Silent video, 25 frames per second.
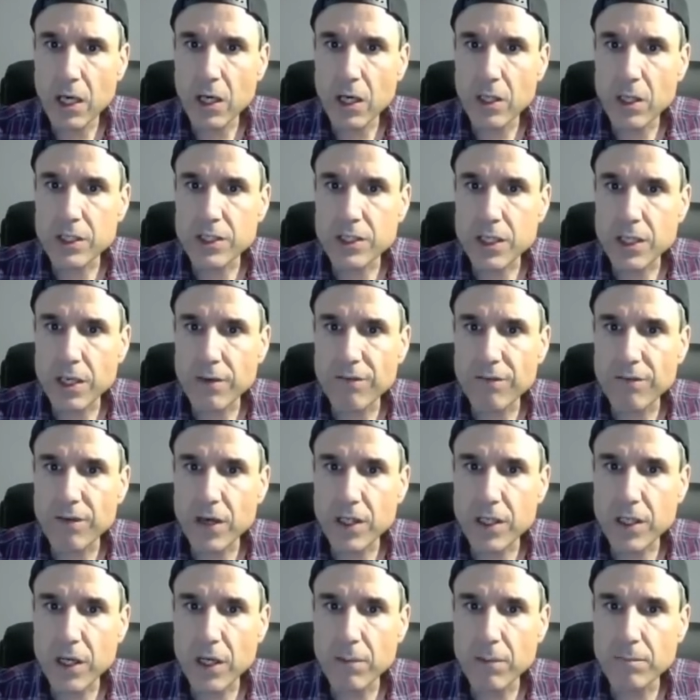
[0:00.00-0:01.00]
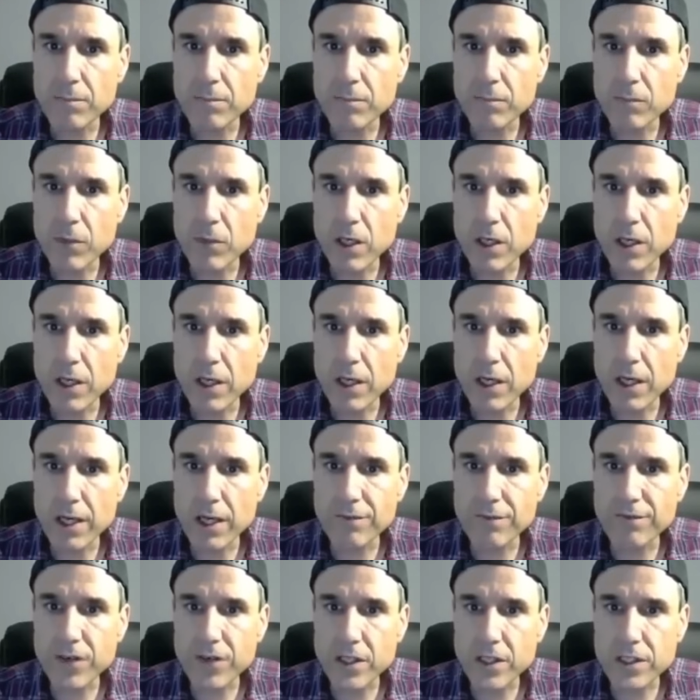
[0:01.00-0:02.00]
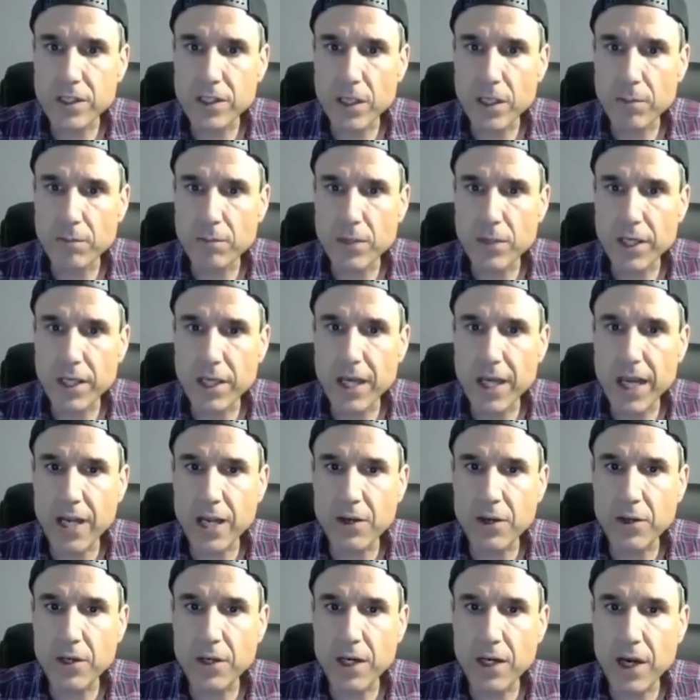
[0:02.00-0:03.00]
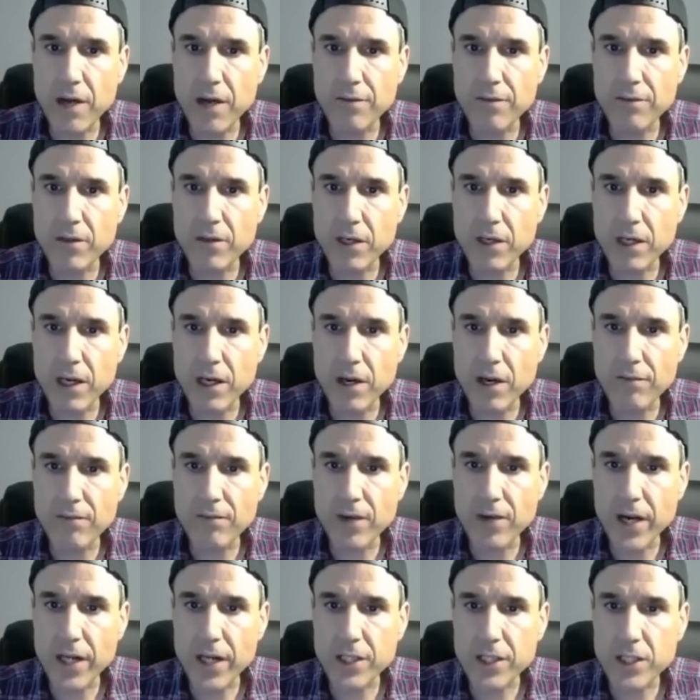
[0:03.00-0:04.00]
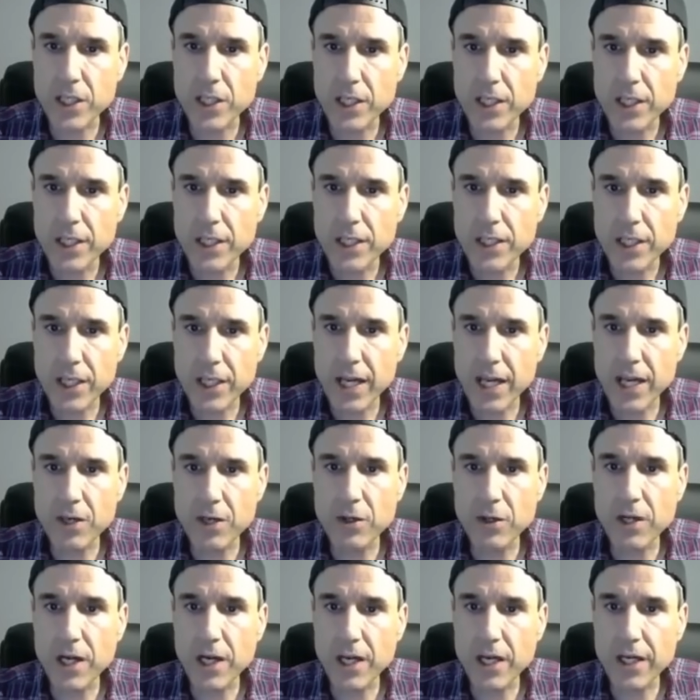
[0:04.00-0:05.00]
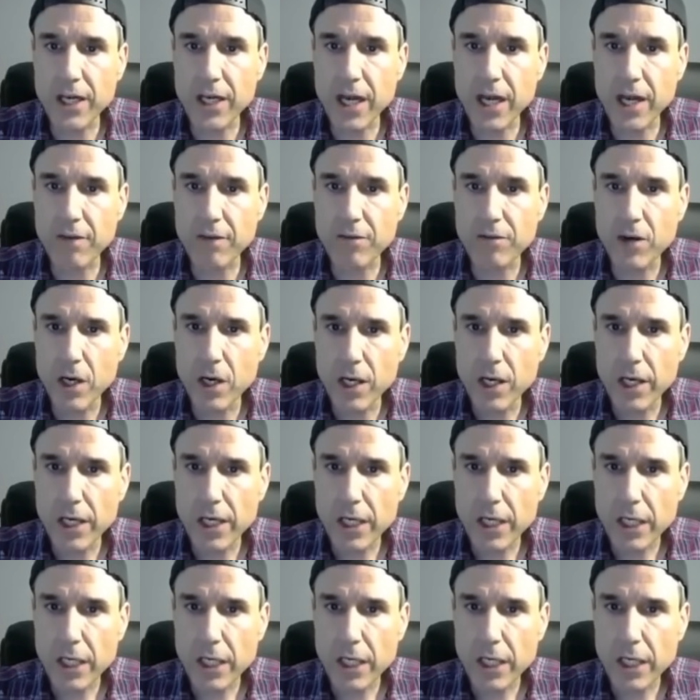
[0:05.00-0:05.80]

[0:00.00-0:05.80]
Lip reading: Uh-oh, it's gonna up. You can't do convex. You can't do concave.